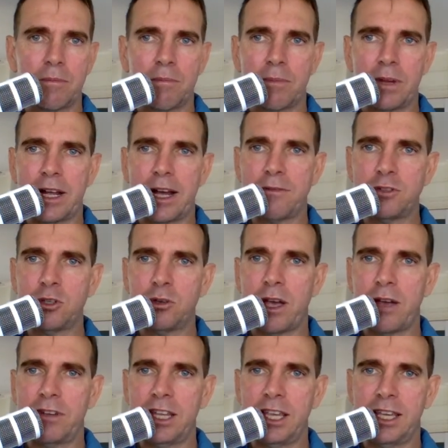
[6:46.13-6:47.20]
But after you
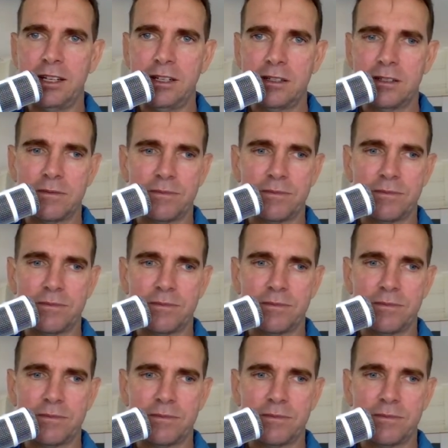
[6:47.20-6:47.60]
have it in,